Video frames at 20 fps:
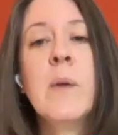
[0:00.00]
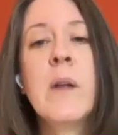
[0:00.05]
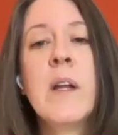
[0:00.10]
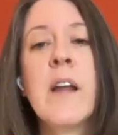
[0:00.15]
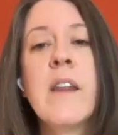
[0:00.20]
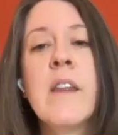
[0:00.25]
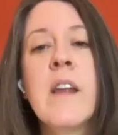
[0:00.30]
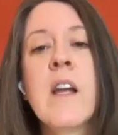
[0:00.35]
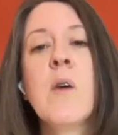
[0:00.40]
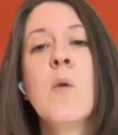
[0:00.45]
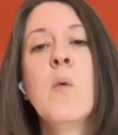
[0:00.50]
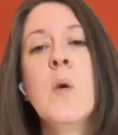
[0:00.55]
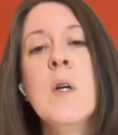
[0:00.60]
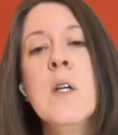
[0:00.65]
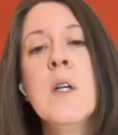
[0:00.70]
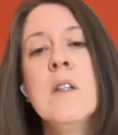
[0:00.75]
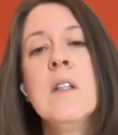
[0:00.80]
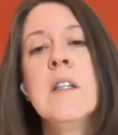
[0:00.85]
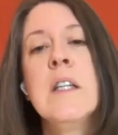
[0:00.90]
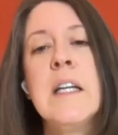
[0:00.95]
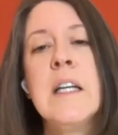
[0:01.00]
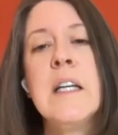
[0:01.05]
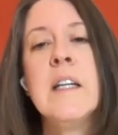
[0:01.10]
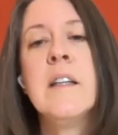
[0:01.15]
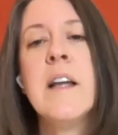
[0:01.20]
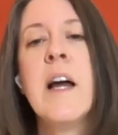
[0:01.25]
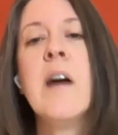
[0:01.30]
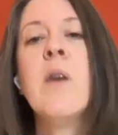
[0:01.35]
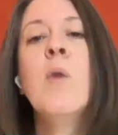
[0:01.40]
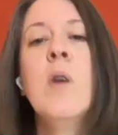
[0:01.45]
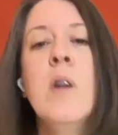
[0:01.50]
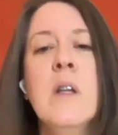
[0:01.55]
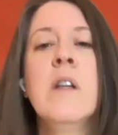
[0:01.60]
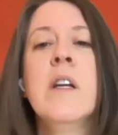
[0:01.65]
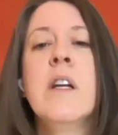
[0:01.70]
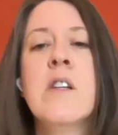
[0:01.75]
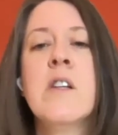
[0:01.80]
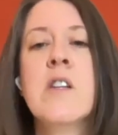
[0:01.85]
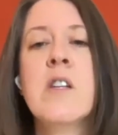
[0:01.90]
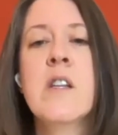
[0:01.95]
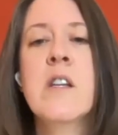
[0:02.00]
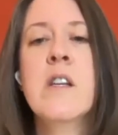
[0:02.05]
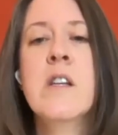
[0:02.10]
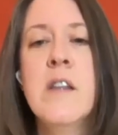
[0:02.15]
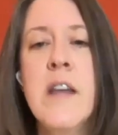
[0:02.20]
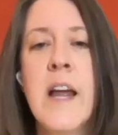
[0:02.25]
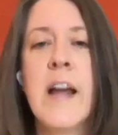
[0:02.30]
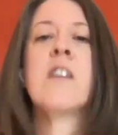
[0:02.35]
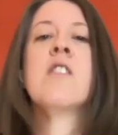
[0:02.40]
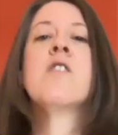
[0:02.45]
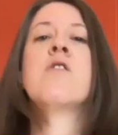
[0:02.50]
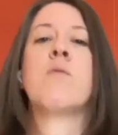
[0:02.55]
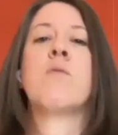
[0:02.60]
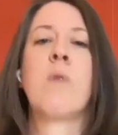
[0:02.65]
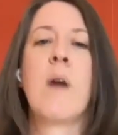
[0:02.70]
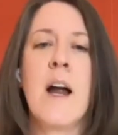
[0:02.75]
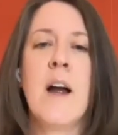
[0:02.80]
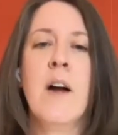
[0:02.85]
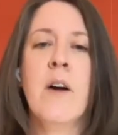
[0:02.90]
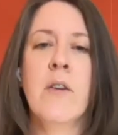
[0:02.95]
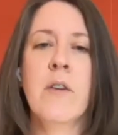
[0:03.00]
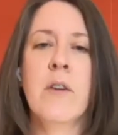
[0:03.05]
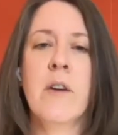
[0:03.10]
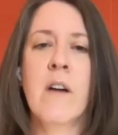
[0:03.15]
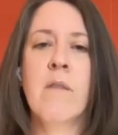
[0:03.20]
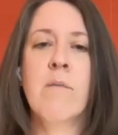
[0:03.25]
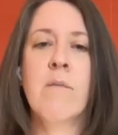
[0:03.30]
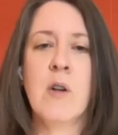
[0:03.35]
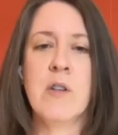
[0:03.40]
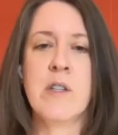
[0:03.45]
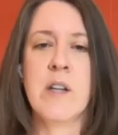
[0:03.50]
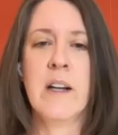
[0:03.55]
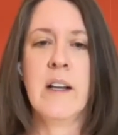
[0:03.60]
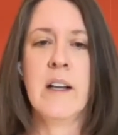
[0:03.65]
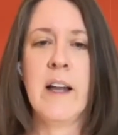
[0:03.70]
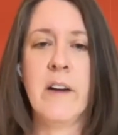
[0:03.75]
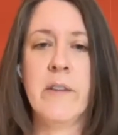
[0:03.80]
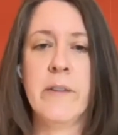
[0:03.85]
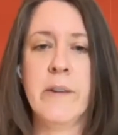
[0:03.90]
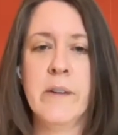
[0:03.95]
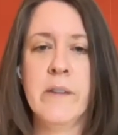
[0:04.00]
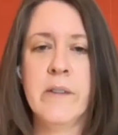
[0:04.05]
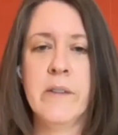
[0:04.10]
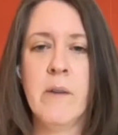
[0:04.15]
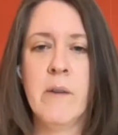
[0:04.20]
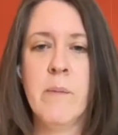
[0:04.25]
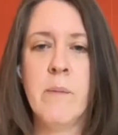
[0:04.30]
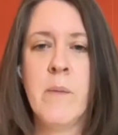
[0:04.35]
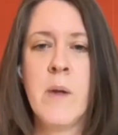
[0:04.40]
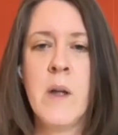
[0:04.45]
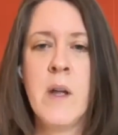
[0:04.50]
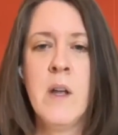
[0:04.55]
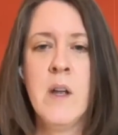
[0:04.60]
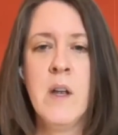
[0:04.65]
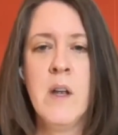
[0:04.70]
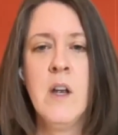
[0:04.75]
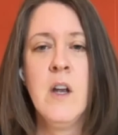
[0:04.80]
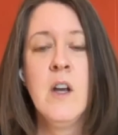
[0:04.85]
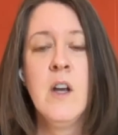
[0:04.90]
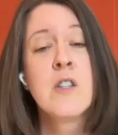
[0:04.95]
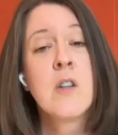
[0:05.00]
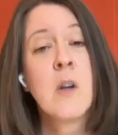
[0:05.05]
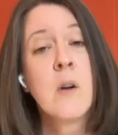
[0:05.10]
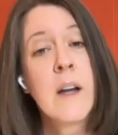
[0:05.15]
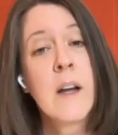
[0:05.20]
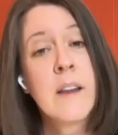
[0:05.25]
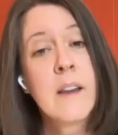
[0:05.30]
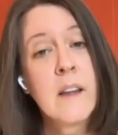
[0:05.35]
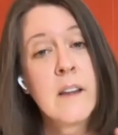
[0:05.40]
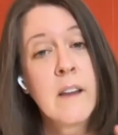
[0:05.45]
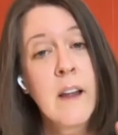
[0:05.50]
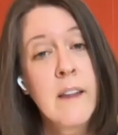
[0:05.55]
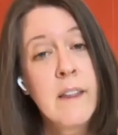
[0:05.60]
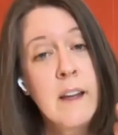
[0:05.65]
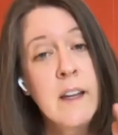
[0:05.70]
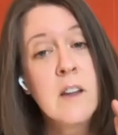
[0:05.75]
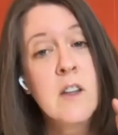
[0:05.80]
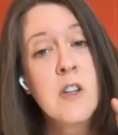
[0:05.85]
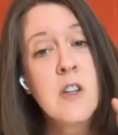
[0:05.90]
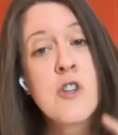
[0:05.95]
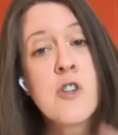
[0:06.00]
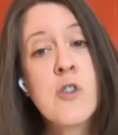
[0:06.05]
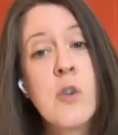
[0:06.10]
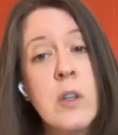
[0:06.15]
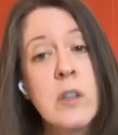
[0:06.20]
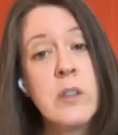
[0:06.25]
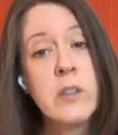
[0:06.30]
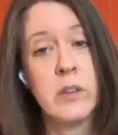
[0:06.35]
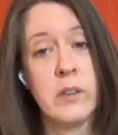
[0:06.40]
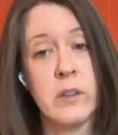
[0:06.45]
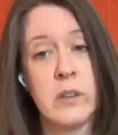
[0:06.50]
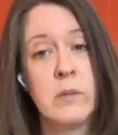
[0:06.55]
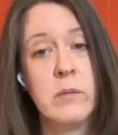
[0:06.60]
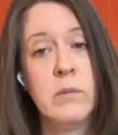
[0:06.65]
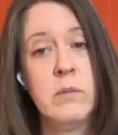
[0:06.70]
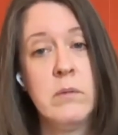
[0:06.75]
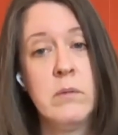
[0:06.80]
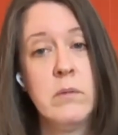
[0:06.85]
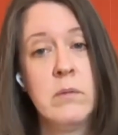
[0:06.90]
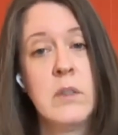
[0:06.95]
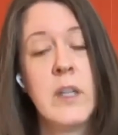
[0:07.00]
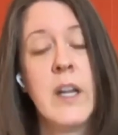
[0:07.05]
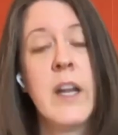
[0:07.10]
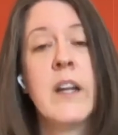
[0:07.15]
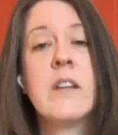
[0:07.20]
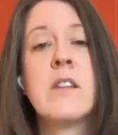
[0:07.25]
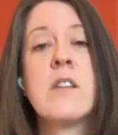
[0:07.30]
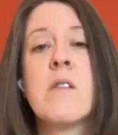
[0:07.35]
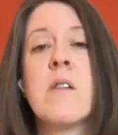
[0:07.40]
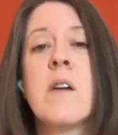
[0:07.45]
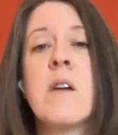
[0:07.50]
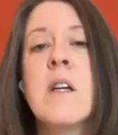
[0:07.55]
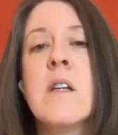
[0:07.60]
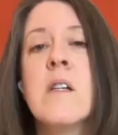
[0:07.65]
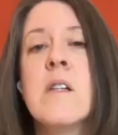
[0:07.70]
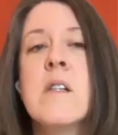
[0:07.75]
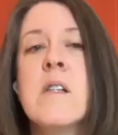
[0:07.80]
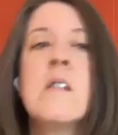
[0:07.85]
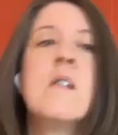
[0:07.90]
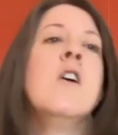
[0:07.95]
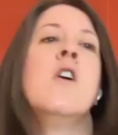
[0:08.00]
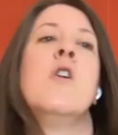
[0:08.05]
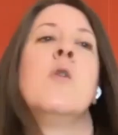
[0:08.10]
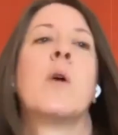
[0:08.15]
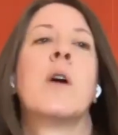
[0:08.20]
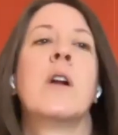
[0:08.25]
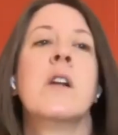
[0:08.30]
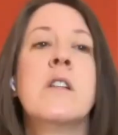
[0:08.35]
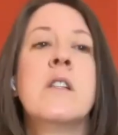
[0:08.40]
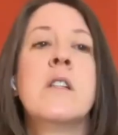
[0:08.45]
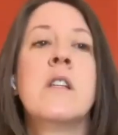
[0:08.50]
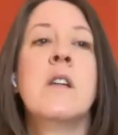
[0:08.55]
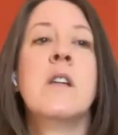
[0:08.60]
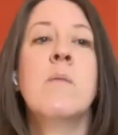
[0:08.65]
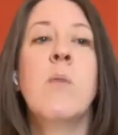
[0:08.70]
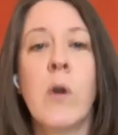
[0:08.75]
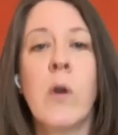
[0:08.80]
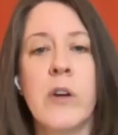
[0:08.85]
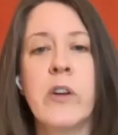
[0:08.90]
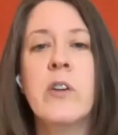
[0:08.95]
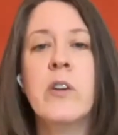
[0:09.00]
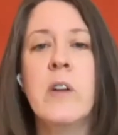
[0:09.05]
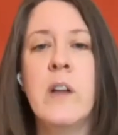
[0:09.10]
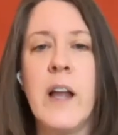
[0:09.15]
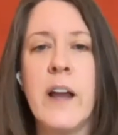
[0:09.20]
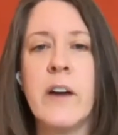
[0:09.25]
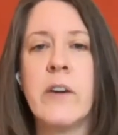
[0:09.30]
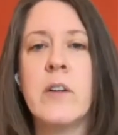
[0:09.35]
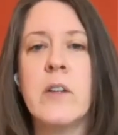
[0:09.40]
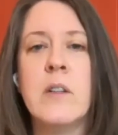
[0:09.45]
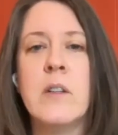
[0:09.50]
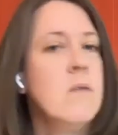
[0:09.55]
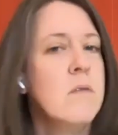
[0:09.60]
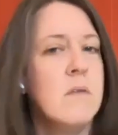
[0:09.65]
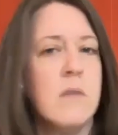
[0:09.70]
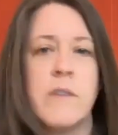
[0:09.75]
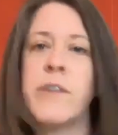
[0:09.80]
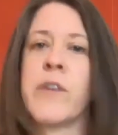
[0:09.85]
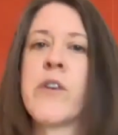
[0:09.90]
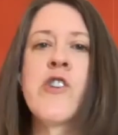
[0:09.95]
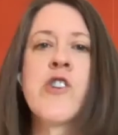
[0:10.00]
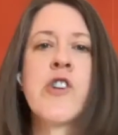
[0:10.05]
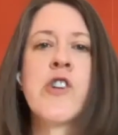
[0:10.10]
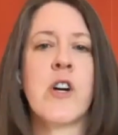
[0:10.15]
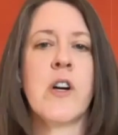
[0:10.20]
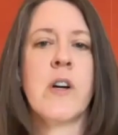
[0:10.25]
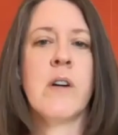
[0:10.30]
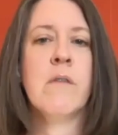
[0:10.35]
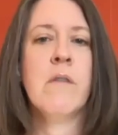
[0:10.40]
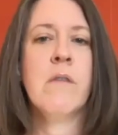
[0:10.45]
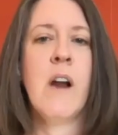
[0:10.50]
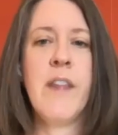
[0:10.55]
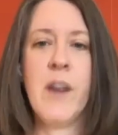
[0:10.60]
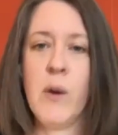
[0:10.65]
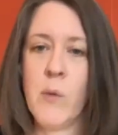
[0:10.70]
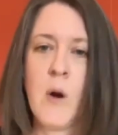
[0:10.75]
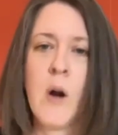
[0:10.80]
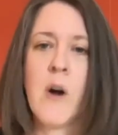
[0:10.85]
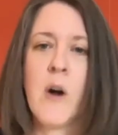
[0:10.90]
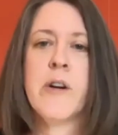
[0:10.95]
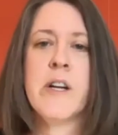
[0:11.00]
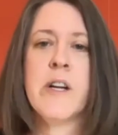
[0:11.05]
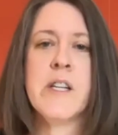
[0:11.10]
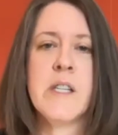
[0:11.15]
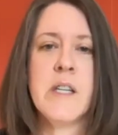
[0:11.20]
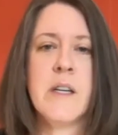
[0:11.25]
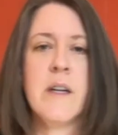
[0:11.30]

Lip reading: I think that will lead to the next round of multilateralism. So I think in the short term, the answer is we're going to see more unilateral, for sure. I think we're already seeing